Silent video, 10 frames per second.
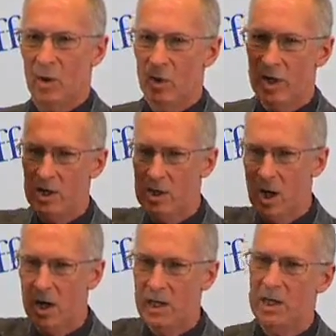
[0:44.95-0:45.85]
but when it
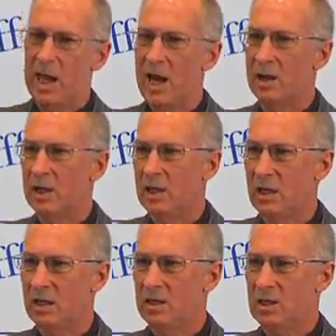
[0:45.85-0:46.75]
started down, it
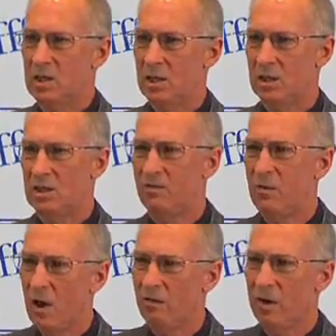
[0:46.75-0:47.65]
didn't
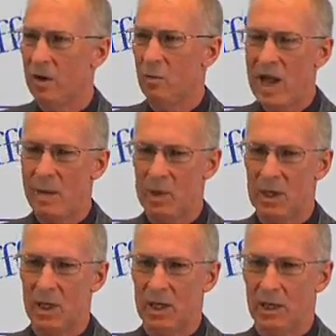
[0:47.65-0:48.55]
fall very
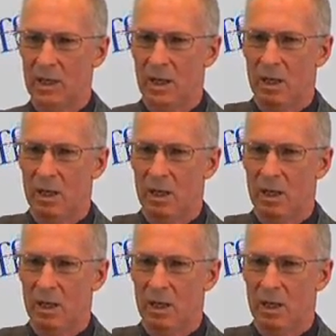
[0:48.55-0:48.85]
rapidly.